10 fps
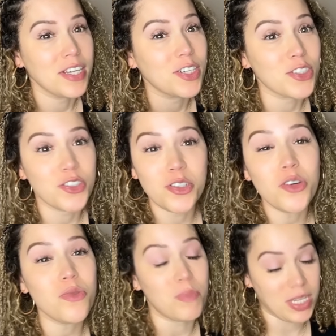because
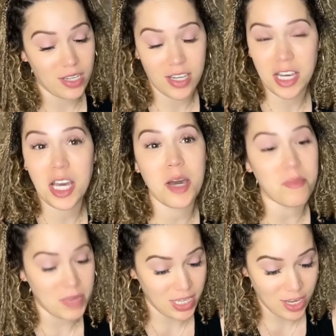you've been
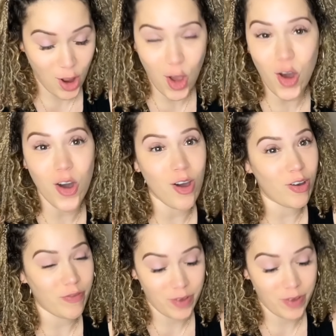coming hard